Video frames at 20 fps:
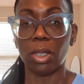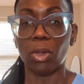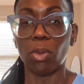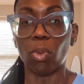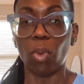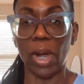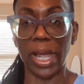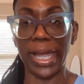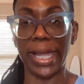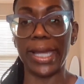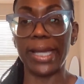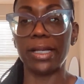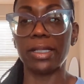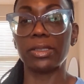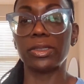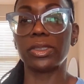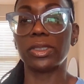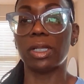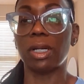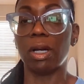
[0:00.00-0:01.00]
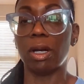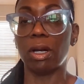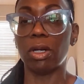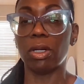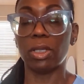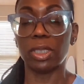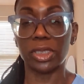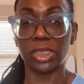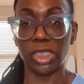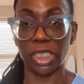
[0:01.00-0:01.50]
wears
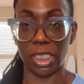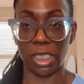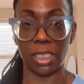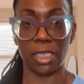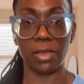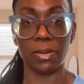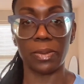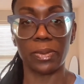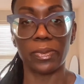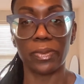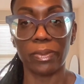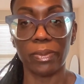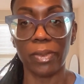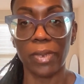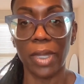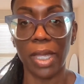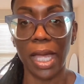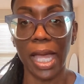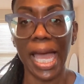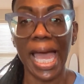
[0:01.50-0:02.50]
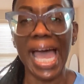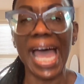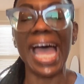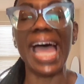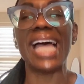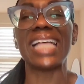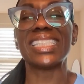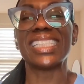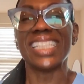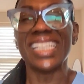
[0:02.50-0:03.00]
her hijab
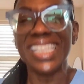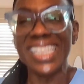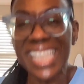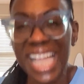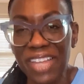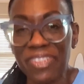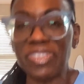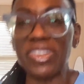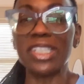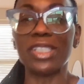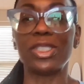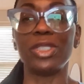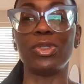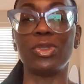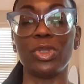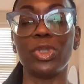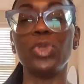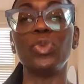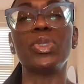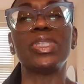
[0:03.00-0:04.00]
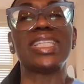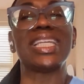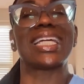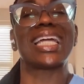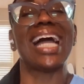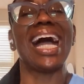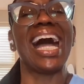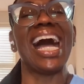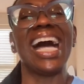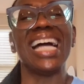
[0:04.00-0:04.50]
has nothing to do with the
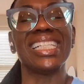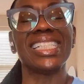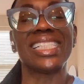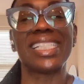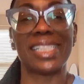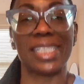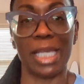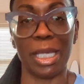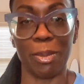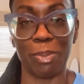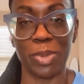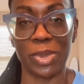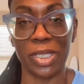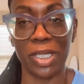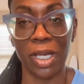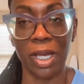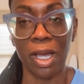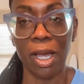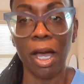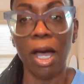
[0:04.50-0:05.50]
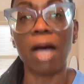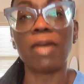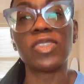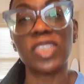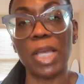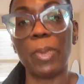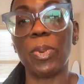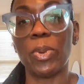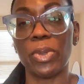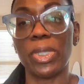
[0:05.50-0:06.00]
concept of
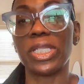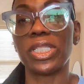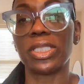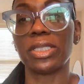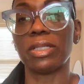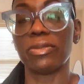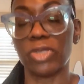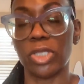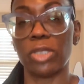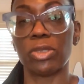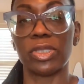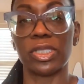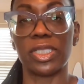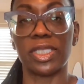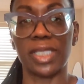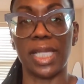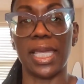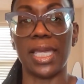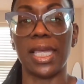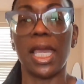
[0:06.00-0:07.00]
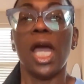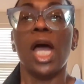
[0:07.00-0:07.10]
separation of church and state.